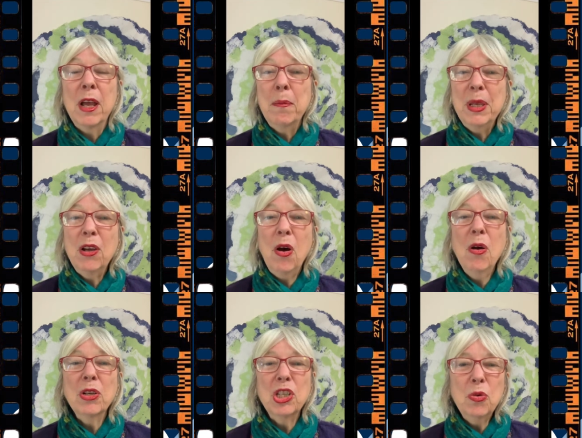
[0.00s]

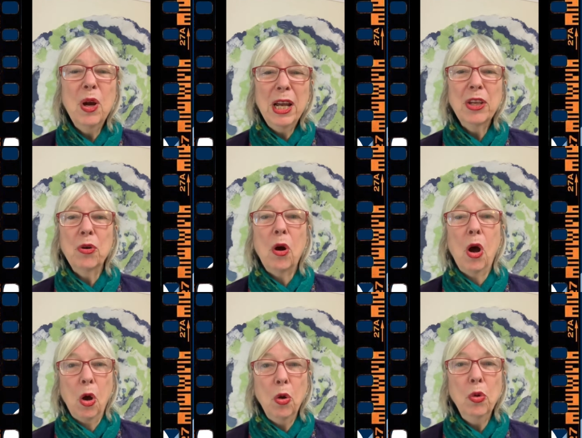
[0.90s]
because you are your
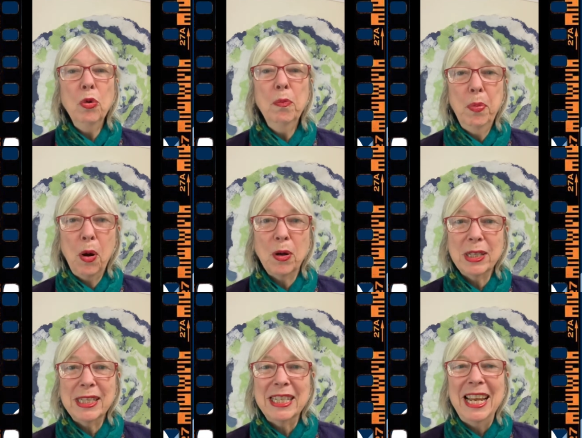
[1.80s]
own
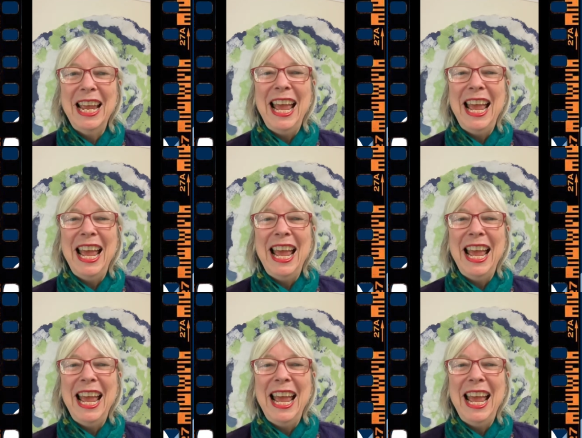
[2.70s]
boss.